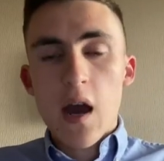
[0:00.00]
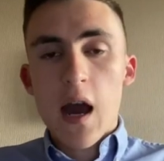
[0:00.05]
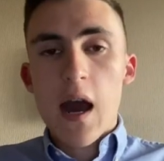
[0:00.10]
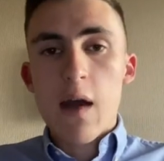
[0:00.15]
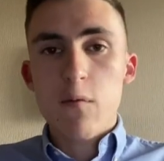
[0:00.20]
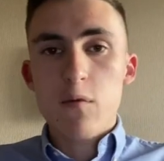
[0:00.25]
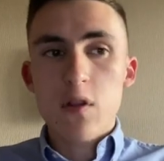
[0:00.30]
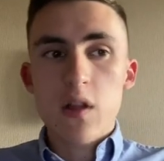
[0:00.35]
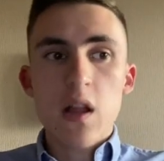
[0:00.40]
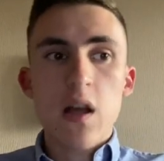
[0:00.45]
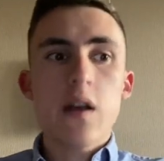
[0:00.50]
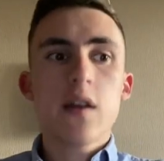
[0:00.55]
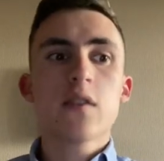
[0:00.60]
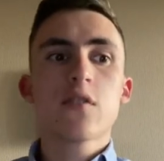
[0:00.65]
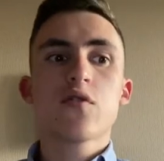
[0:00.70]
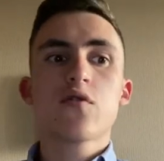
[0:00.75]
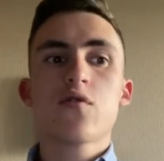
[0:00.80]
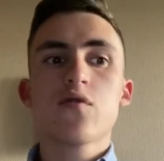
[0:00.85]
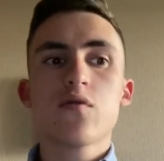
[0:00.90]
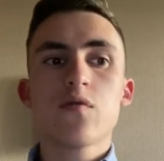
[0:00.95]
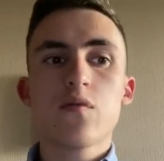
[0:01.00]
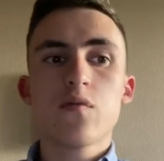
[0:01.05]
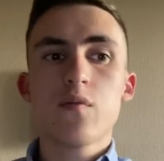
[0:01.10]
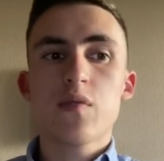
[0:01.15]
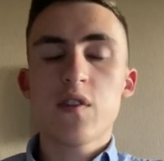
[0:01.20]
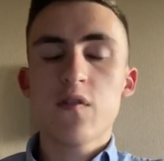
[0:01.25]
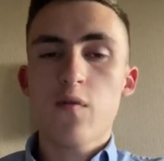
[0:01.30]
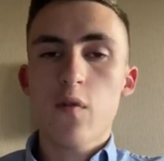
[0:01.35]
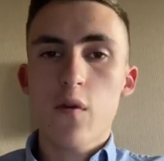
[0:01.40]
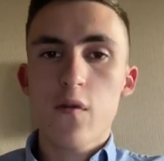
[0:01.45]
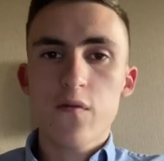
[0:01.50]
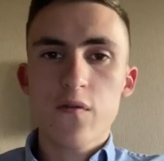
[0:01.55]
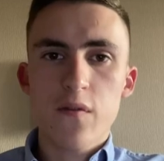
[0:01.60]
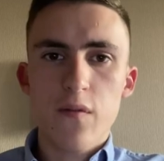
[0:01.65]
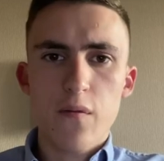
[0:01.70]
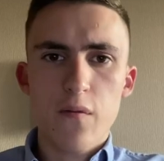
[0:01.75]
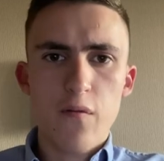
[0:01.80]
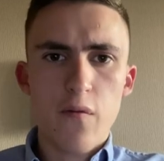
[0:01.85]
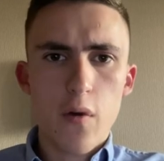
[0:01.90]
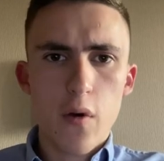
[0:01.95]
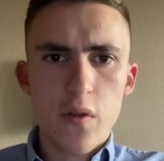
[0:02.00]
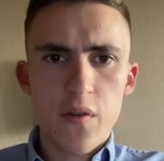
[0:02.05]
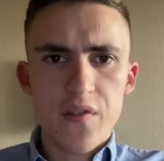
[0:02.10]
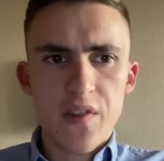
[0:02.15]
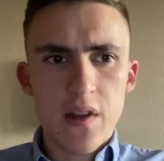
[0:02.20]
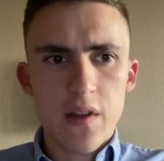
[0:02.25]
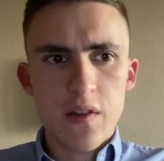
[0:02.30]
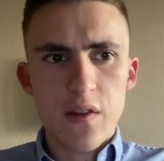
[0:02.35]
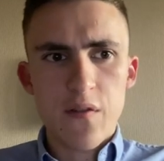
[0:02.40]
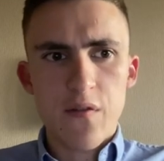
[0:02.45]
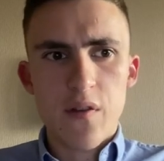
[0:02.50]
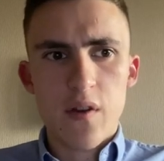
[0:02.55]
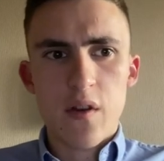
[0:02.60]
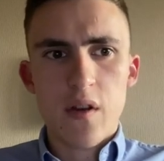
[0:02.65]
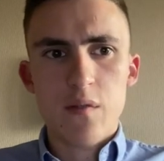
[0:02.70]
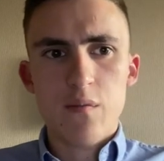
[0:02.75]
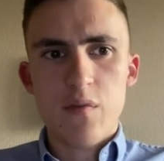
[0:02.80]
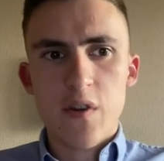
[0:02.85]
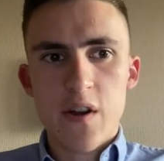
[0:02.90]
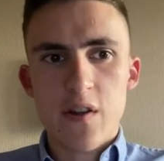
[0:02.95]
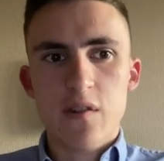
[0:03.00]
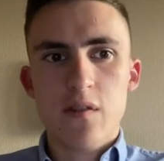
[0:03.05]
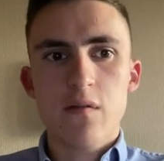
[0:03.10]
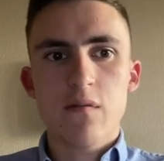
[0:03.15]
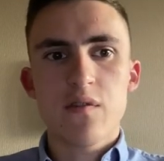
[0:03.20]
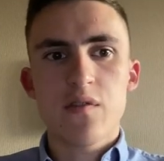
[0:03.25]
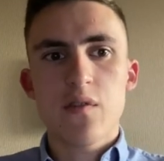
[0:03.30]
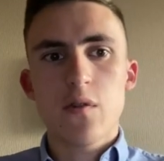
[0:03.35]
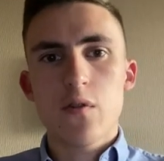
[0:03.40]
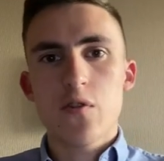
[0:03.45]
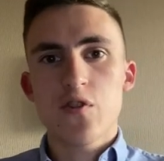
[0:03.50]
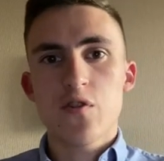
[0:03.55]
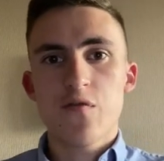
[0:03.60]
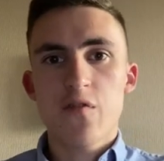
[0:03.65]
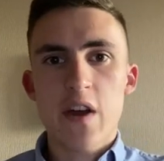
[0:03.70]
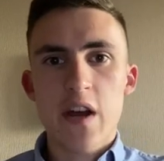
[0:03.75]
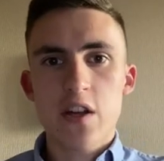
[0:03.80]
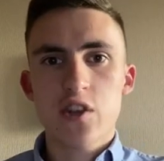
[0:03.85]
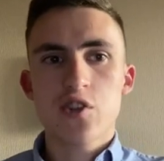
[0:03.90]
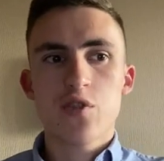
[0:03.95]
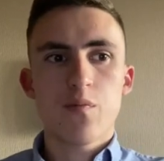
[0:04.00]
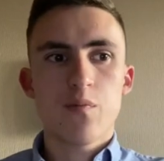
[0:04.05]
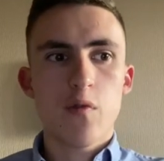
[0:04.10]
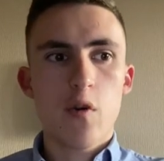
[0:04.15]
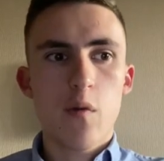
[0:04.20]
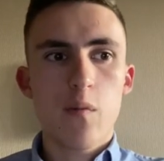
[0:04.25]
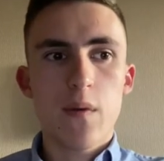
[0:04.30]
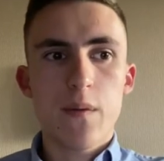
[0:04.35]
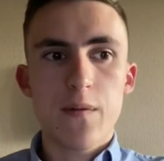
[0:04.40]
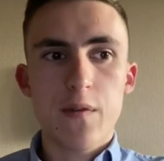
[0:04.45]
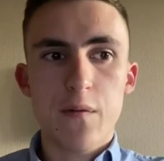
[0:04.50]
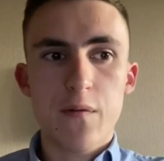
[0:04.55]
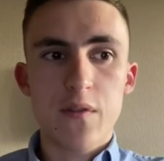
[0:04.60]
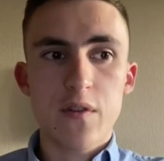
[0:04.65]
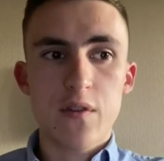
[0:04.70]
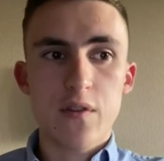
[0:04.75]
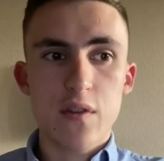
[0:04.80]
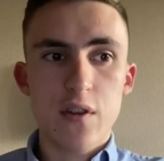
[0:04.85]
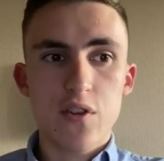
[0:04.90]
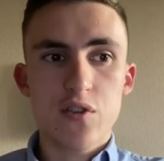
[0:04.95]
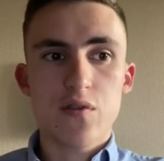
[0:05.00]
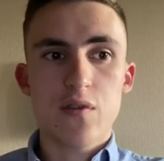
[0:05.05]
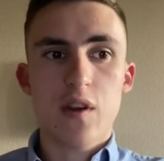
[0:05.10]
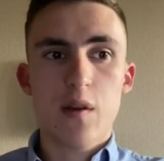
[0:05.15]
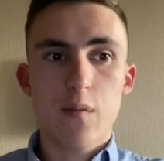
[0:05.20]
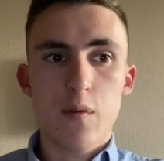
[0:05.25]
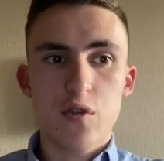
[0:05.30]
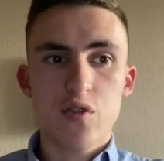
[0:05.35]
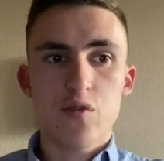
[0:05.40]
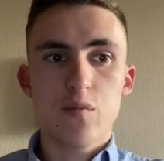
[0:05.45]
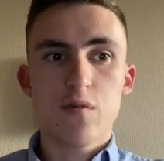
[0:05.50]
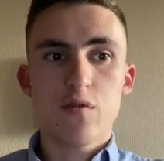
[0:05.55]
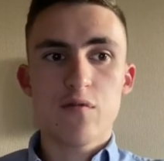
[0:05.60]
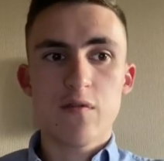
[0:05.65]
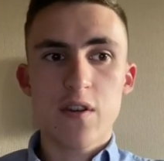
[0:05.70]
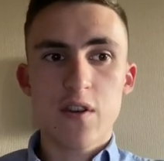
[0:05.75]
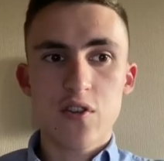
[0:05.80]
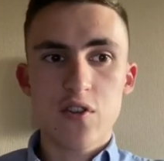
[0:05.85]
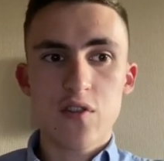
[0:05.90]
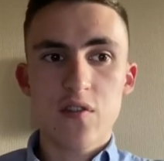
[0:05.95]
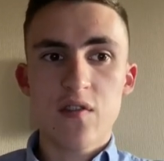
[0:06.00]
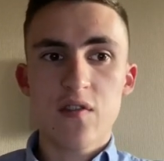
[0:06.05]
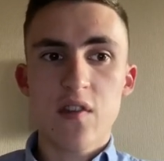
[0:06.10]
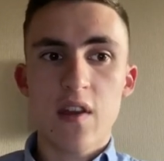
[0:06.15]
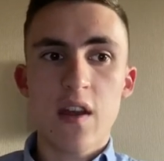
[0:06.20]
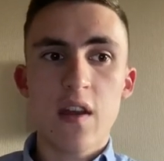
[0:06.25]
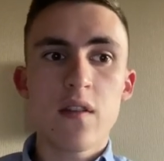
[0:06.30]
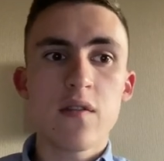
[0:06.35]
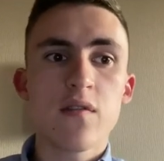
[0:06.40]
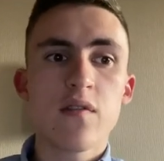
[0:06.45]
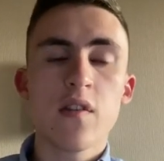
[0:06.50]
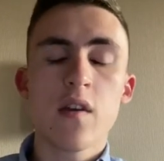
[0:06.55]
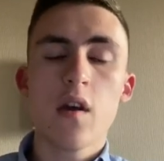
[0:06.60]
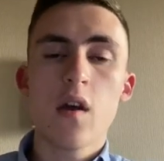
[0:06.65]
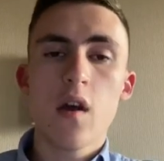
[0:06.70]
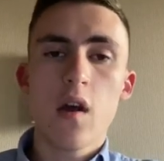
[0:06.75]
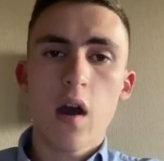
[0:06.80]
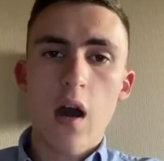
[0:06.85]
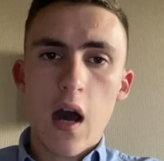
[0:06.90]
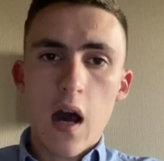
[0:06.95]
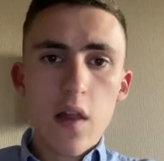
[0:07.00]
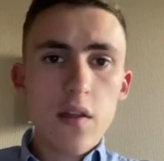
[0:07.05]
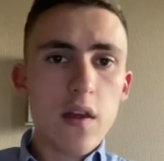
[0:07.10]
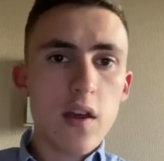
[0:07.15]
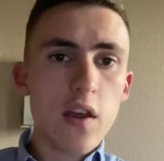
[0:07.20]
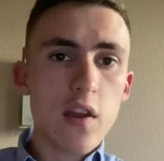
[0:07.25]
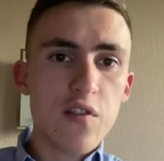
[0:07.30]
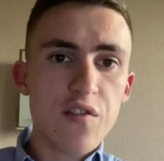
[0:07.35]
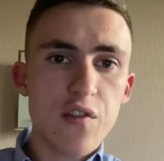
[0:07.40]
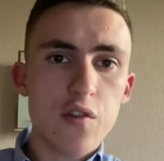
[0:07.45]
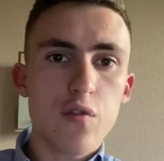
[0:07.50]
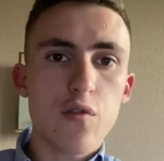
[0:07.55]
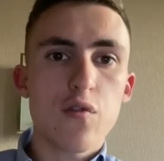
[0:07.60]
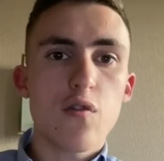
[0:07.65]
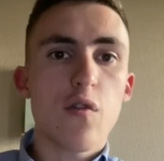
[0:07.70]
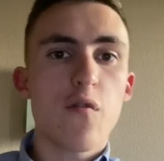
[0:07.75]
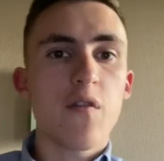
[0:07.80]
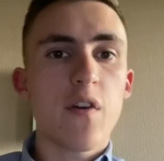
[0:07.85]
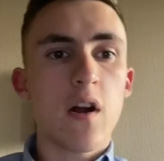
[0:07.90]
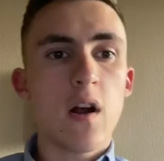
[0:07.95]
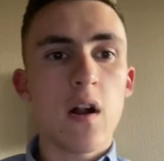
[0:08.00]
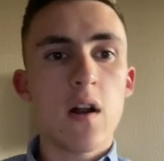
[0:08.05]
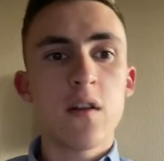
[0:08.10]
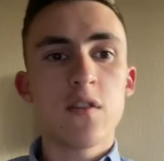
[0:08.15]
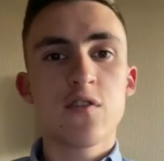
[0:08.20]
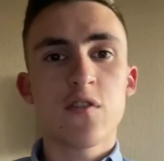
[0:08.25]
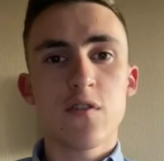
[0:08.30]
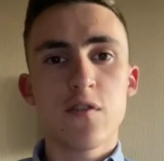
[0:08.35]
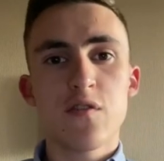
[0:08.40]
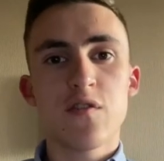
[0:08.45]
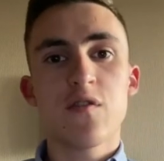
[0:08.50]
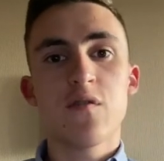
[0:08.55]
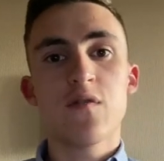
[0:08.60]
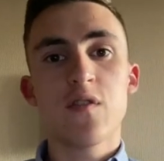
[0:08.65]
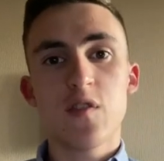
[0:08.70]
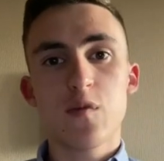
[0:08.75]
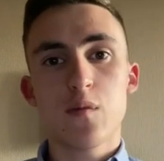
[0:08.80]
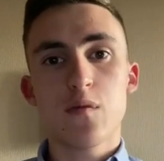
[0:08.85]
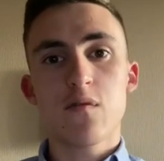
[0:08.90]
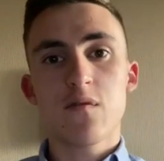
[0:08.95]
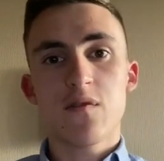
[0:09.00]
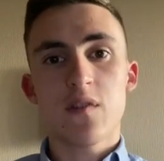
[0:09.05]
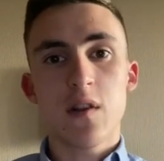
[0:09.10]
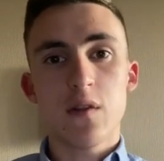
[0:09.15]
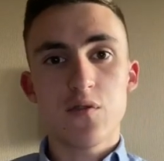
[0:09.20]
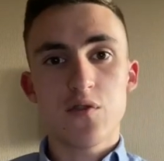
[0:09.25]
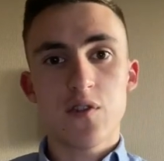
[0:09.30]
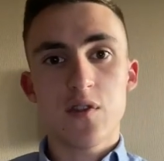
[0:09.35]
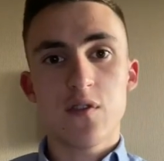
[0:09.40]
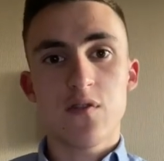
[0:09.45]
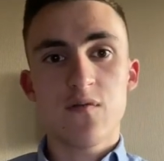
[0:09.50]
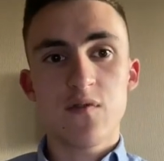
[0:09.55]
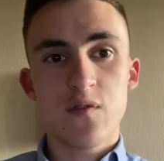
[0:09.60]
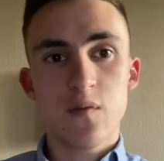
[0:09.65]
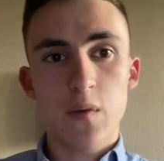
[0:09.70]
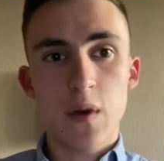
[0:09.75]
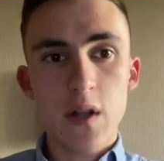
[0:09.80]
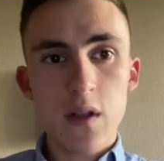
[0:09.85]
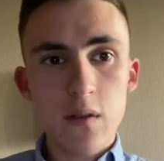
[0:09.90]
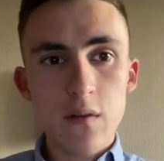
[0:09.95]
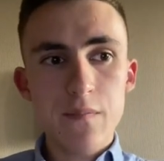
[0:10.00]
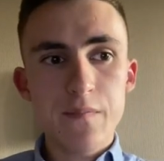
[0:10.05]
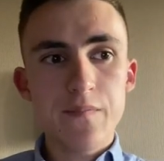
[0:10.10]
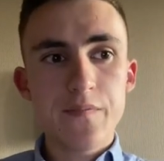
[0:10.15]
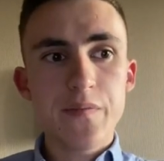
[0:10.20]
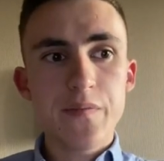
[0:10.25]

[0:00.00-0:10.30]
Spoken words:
I would like to be involved in the further scientific and practical research of actual problems of international commercial arbitrations and other institute of alternative dispute resolution as well,